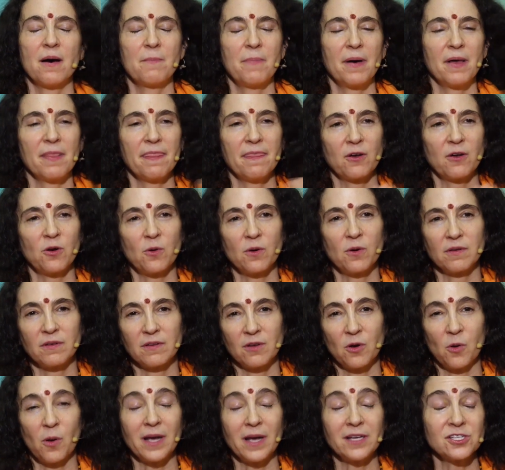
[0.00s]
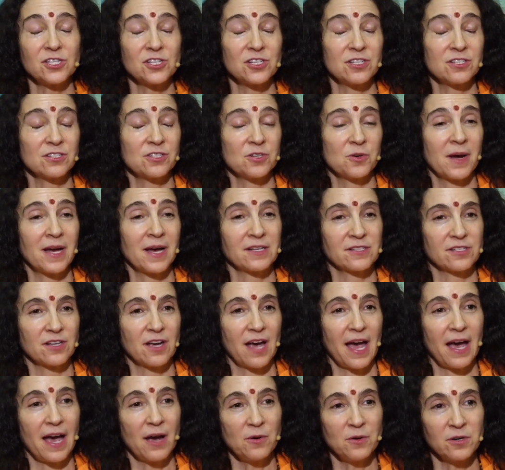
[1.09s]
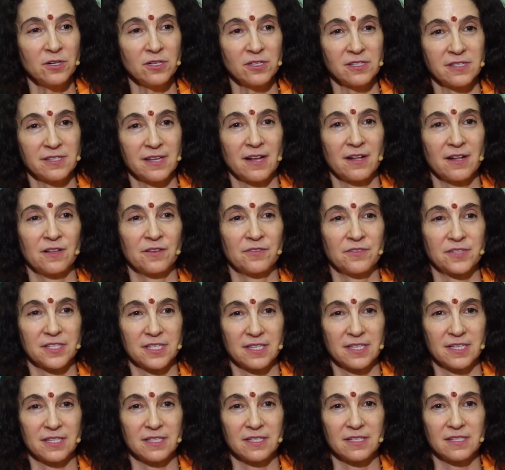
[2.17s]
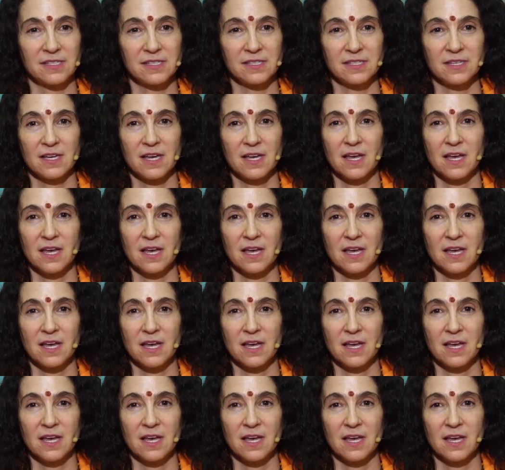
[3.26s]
But the question to ask ourselves is,